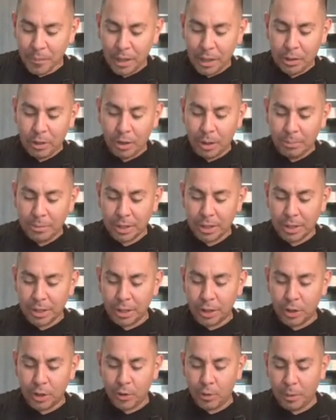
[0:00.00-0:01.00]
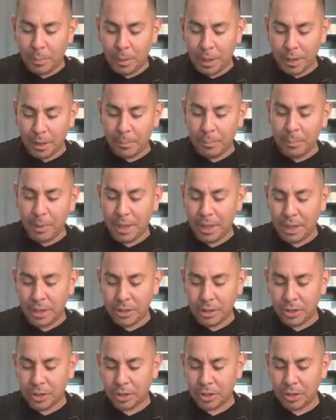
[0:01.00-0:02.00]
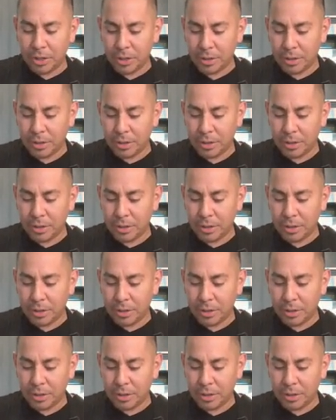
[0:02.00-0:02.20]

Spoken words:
So I'm just gonna do about 1.5 pinch